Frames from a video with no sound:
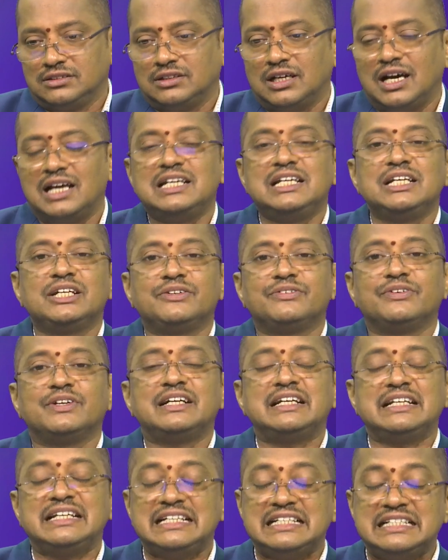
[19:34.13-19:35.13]
a
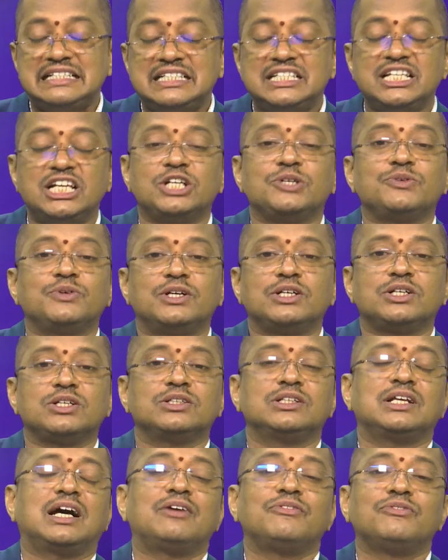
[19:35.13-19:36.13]
liquid is equal to
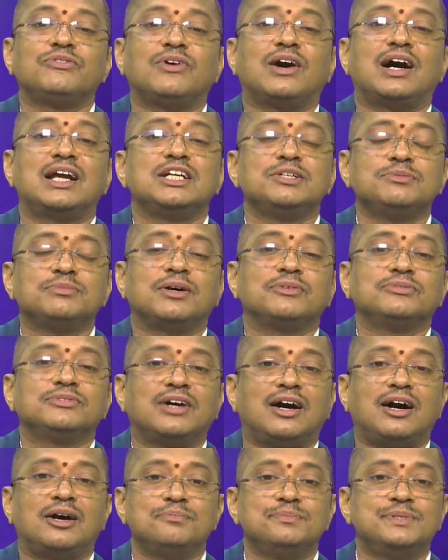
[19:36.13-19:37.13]
the volume of the
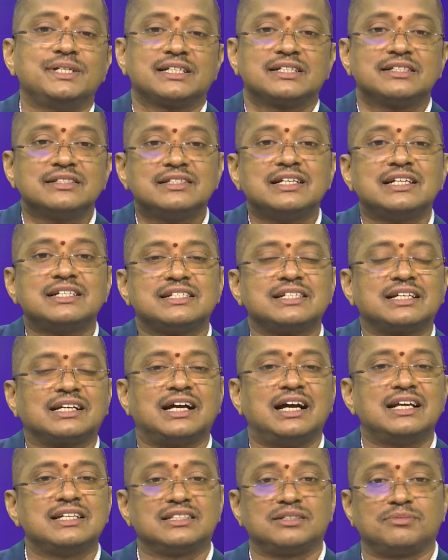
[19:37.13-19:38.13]
object. That's the
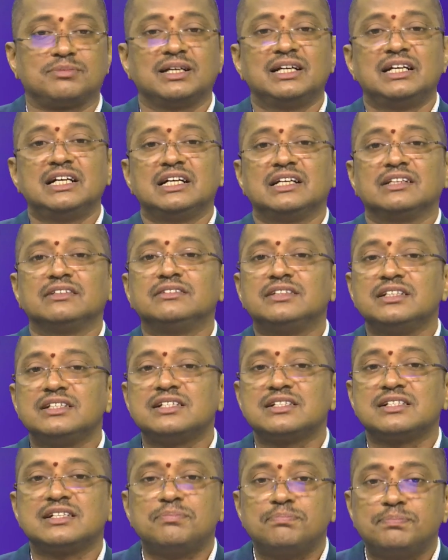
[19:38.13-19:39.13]
concept. This
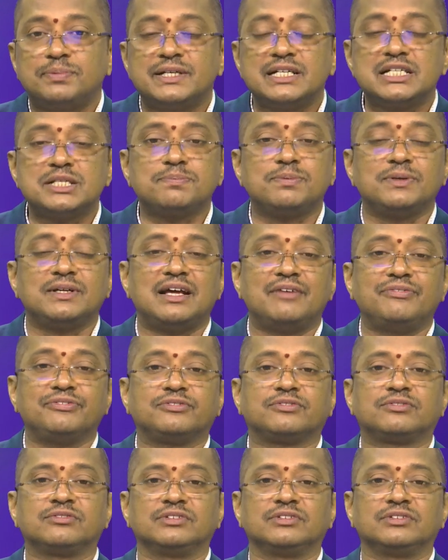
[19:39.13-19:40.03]
is the principle of